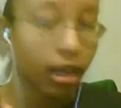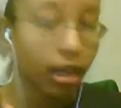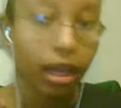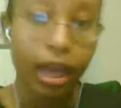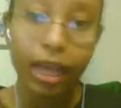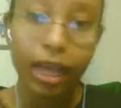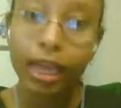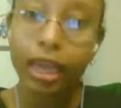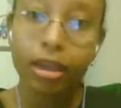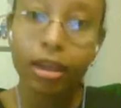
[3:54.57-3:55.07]

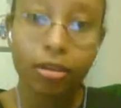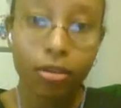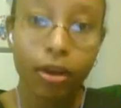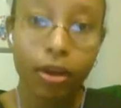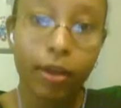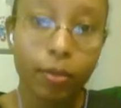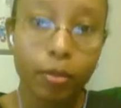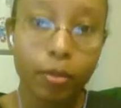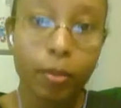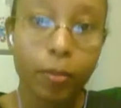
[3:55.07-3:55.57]
I can't
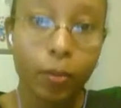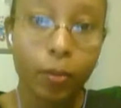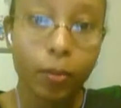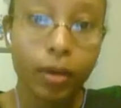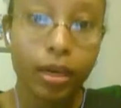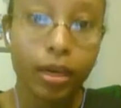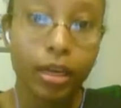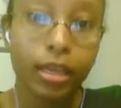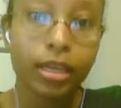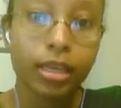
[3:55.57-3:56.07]
quite remember
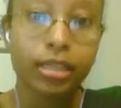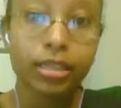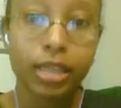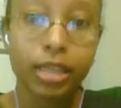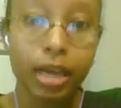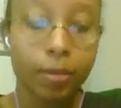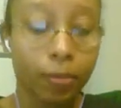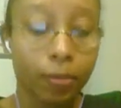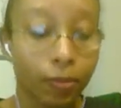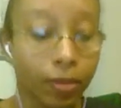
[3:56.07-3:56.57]
what it is
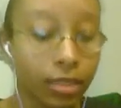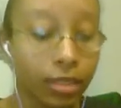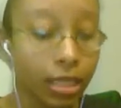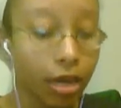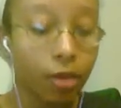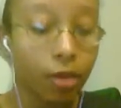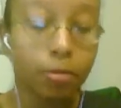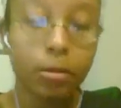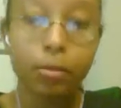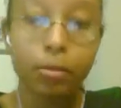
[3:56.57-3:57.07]
now, but once
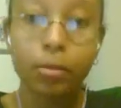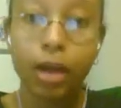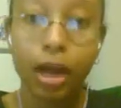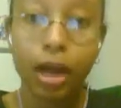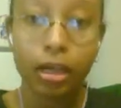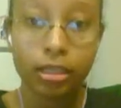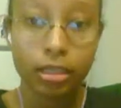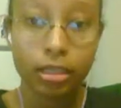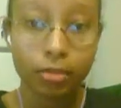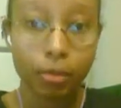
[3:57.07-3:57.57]
I remember,
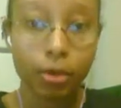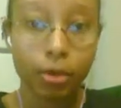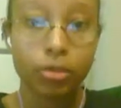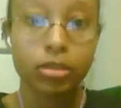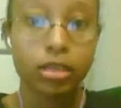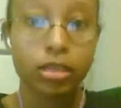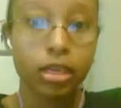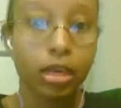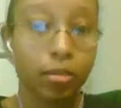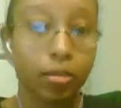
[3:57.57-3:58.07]
I'll just
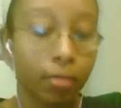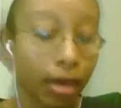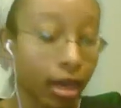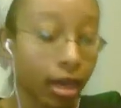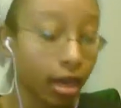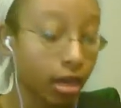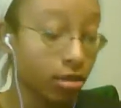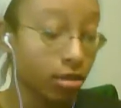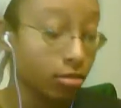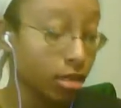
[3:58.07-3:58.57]
post it in my
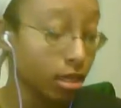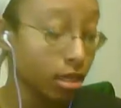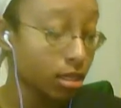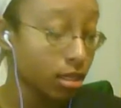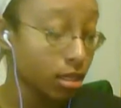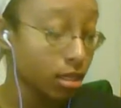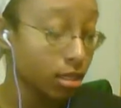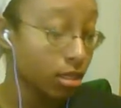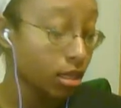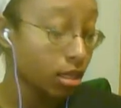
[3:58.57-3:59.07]

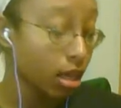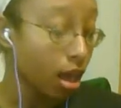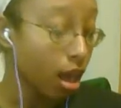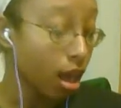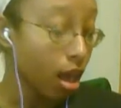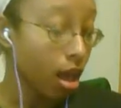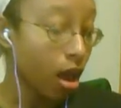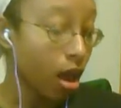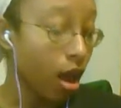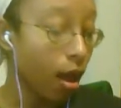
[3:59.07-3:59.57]
annotations.
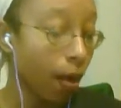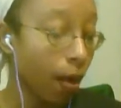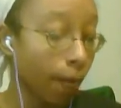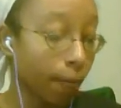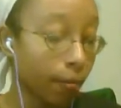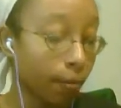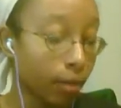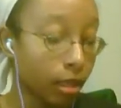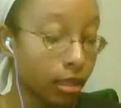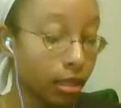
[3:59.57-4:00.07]

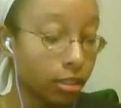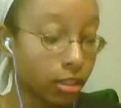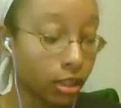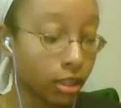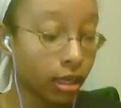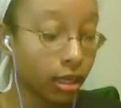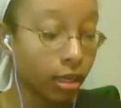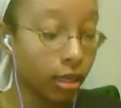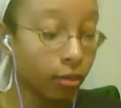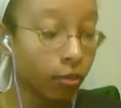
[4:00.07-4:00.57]
So
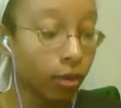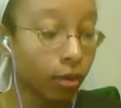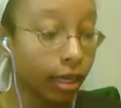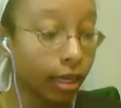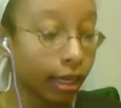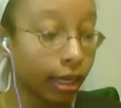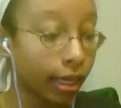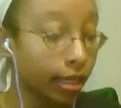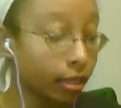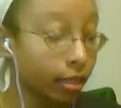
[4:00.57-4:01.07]
you're going to want
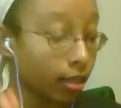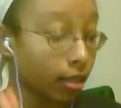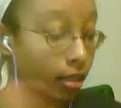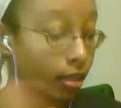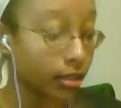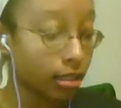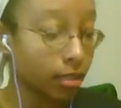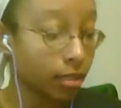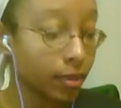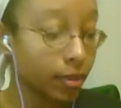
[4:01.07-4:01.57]
to get
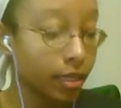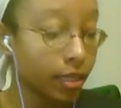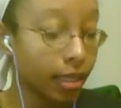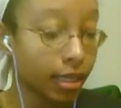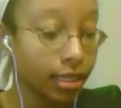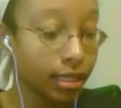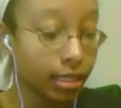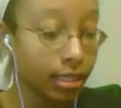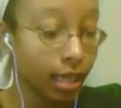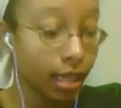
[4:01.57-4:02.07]
some of
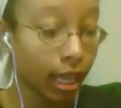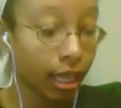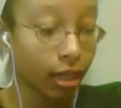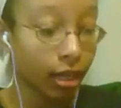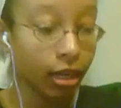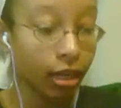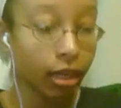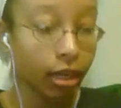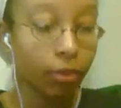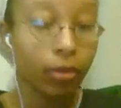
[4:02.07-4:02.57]
this, and you're
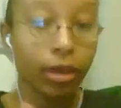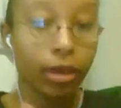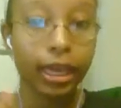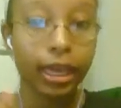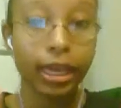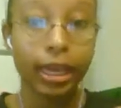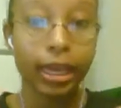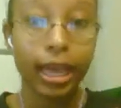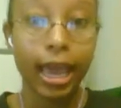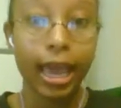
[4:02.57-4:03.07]
going to want
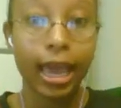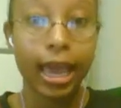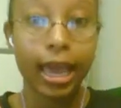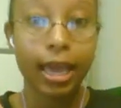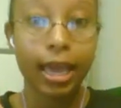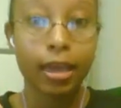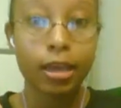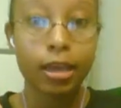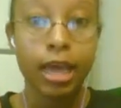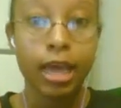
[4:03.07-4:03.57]
to get
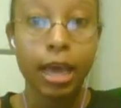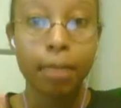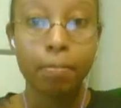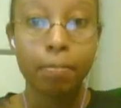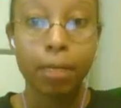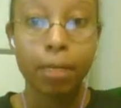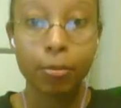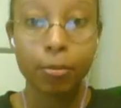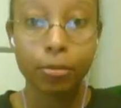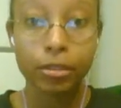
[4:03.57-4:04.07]
a
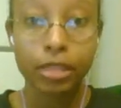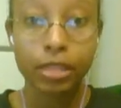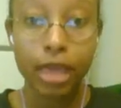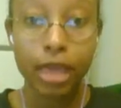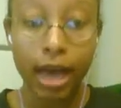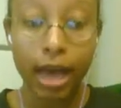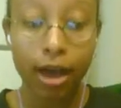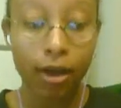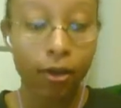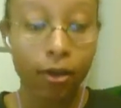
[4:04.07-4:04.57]
paper
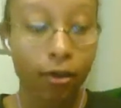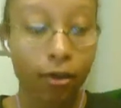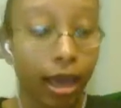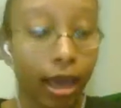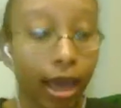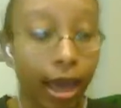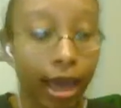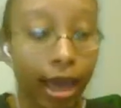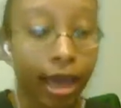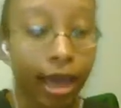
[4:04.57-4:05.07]
towel.
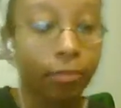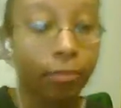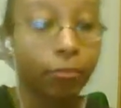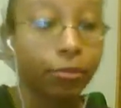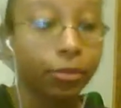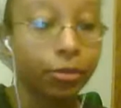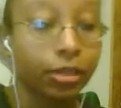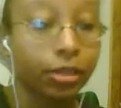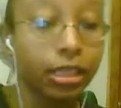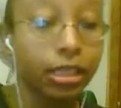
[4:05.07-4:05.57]
And
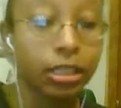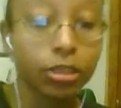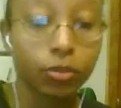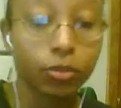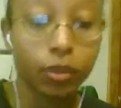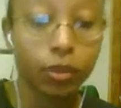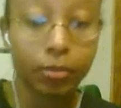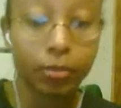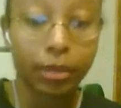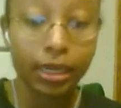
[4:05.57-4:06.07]
for this
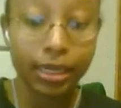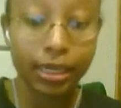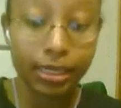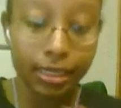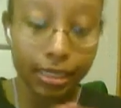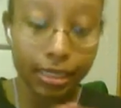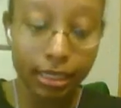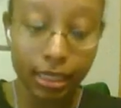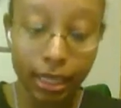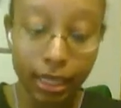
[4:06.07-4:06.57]
one, because
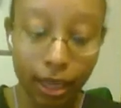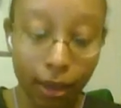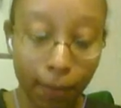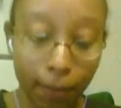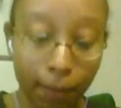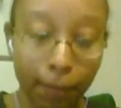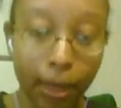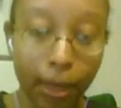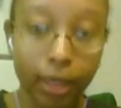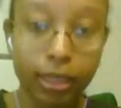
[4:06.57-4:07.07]
it's
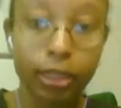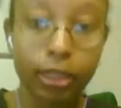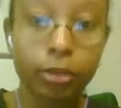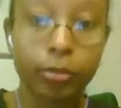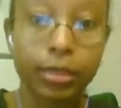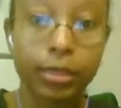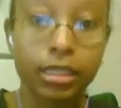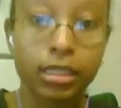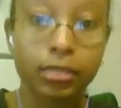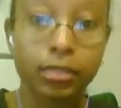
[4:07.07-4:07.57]
a little
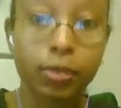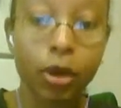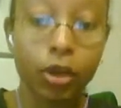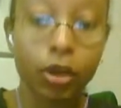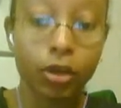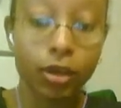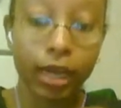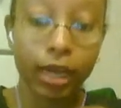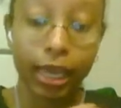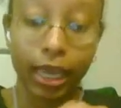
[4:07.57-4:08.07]
bit
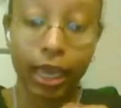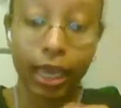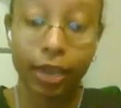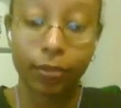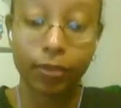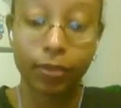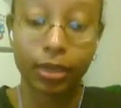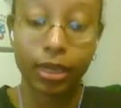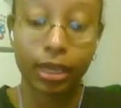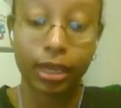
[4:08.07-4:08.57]
smaller and I can't
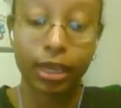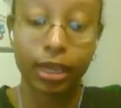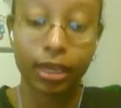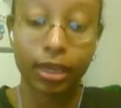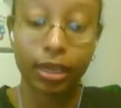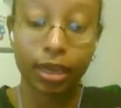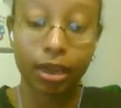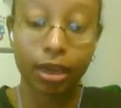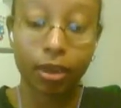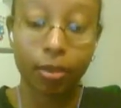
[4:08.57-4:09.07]
really get
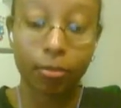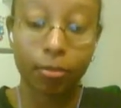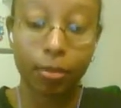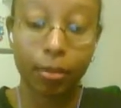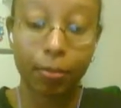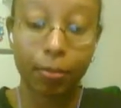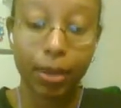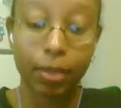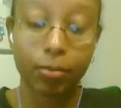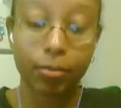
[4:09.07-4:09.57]
a
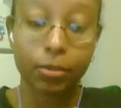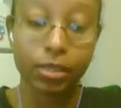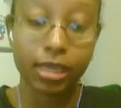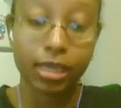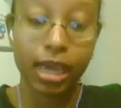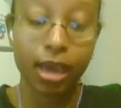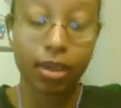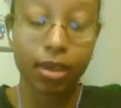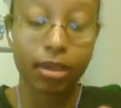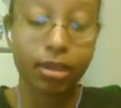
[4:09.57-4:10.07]
paper
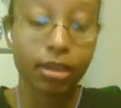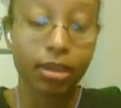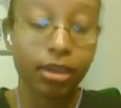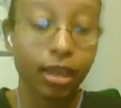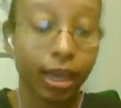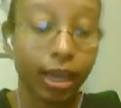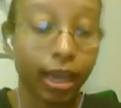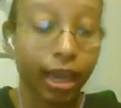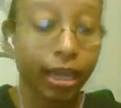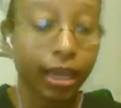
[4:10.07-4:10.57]
towel in there
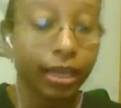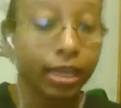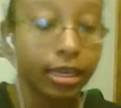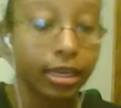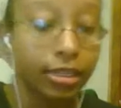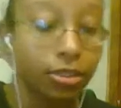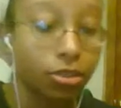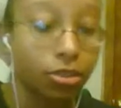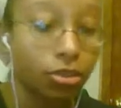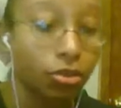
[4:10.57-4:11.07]
like I
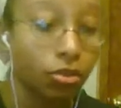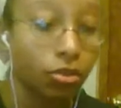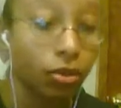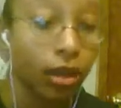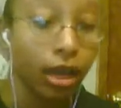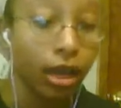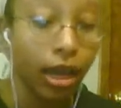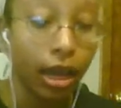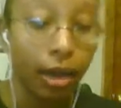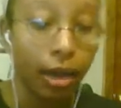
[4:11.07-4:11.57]
need to,
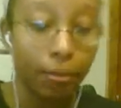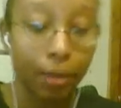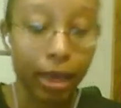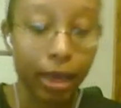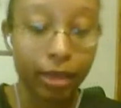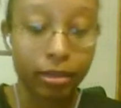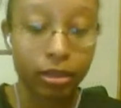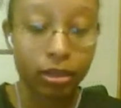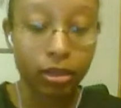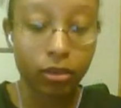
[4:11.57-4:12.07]
I might
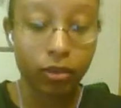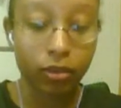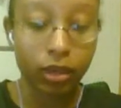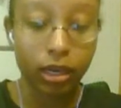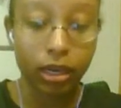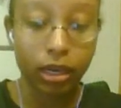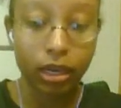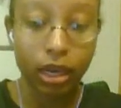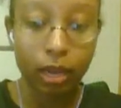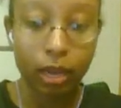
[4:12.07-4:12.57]
have to go and
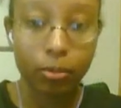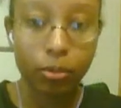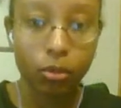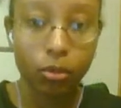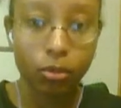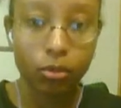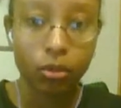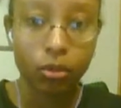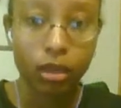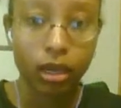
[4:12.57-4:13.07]
get a
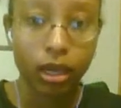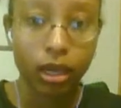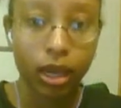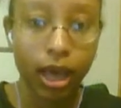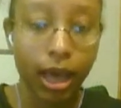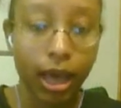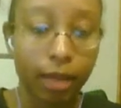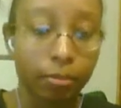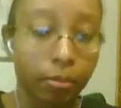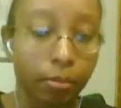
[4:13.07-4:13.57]
couple
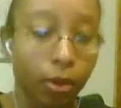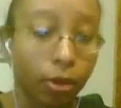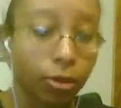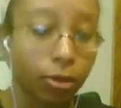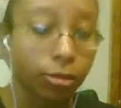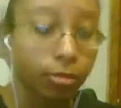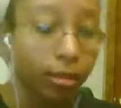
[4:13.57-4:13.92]
cotton balls.